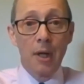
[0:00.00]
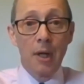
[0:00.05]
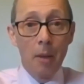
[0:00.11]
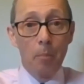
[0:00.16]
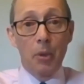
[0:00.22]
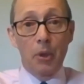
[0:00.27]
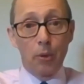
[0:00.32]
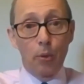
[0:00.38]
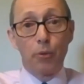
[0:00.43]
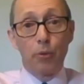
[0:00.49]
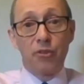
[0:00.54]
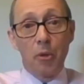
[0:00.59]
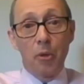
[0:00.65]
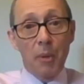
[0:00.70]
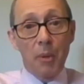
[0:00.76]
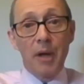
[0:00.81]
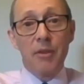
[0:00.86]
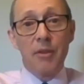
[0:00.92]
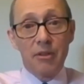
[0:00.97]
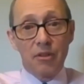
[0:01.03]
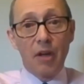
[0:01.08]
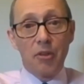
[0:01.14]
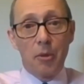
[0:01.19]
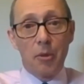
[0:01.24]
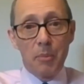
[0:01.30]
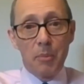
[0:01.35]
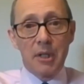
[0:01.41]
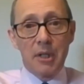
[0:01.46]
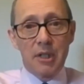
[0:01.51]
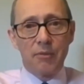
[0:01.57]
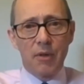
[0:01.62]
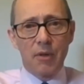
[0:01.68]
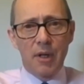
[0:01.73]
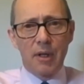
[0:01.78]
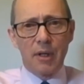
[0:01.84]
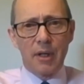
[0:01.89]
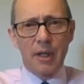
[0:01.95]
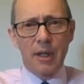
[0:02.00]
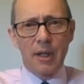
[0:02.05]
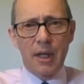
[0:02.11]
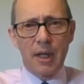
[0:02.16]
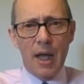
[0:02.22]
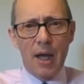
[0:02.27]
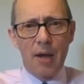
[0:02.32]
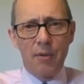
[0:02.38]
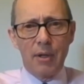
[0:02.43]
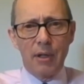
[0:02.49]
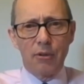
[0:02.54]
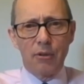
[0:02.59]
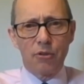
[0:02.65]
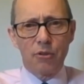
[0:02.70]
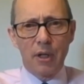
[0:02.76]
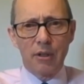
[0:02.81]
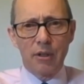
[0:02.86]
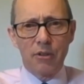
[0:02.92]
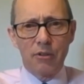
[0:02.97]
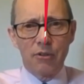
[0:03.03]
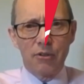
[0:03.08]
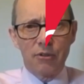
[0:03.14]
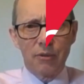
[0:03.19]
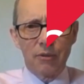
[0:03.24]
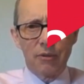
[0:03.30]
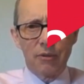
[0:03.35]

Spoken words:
but also by this other bit of our caring structures.